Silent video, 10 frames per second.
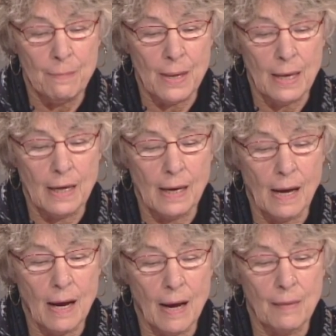
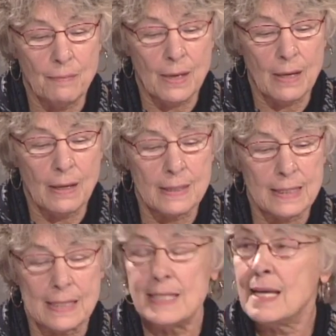being
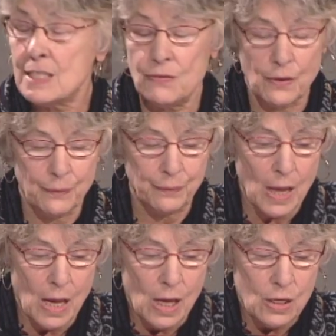successful.
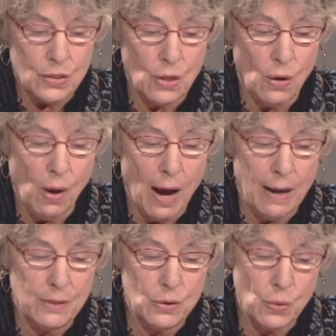So
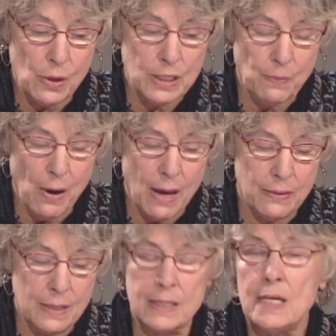I am endorsed
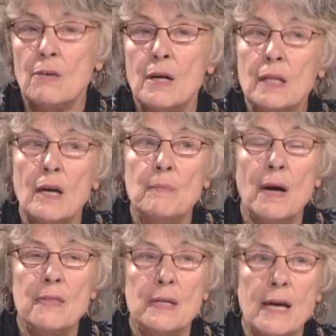by the Sierra Club,
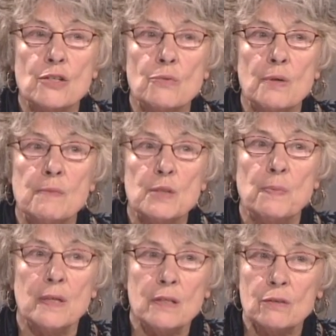by the National Women's
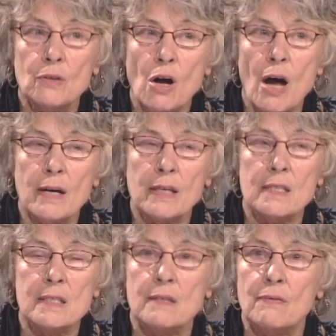Political
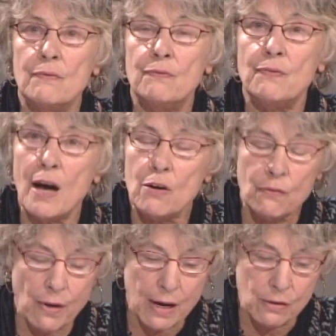Caucus, the
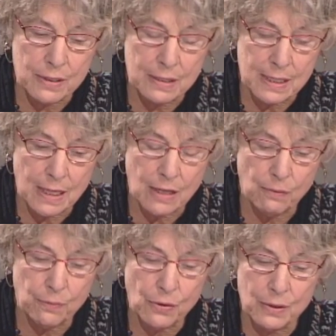firefighters in the
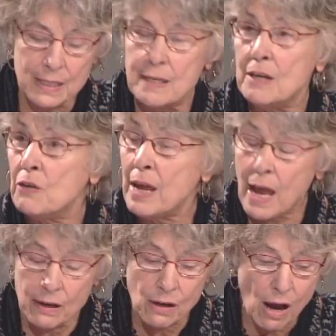city of Berkeley, Senator
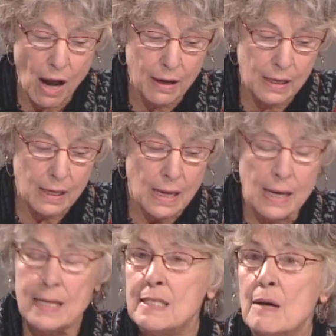Hancock,
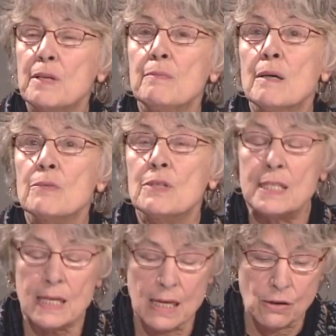Assemblymember
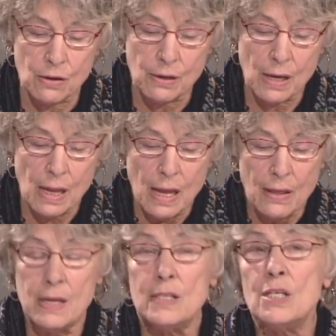Skinner,
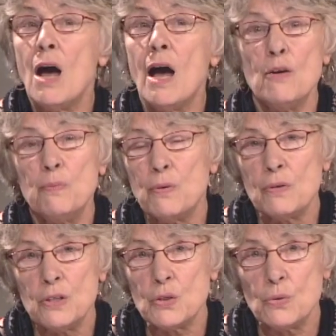the entire
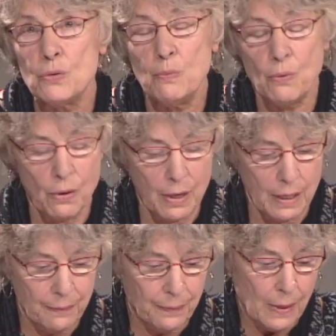Berkeley School Board,